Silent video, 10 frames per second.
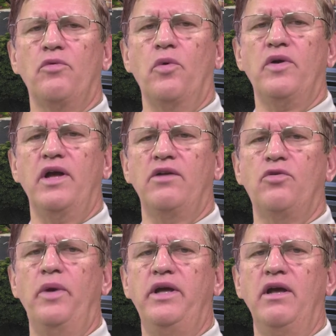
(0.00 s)
we're working on
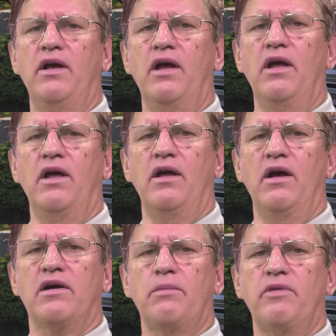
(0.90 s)
tweaking
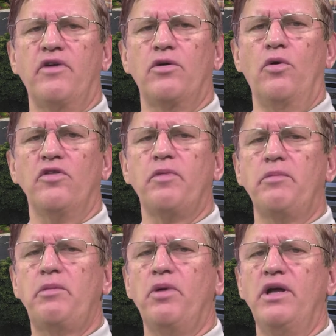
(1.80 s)
a couple of our goals. But
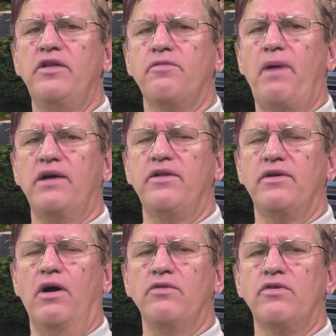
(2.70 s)
I'll be bringing this back to
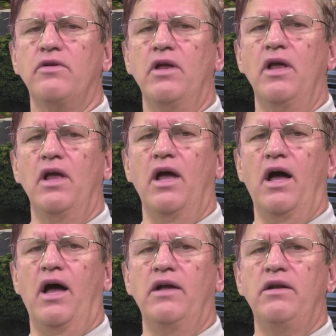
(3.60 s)
the council
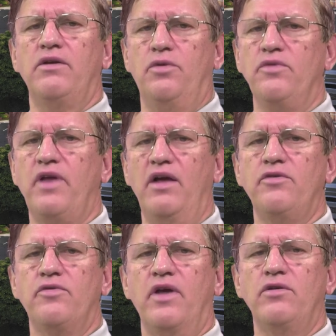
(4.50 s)
on Tuesday,
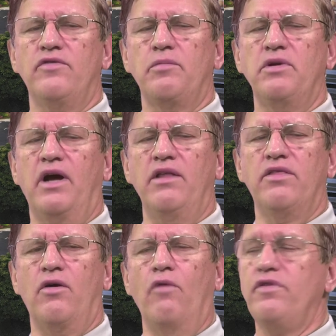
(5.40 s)
as you said, November
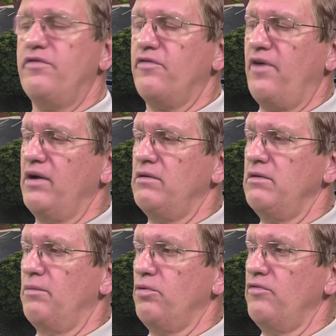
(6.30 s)
9th, hopefully for
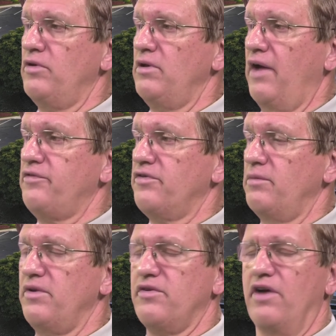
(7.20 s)
final approval after
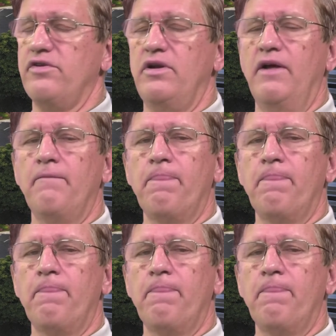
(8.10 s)
some discussion.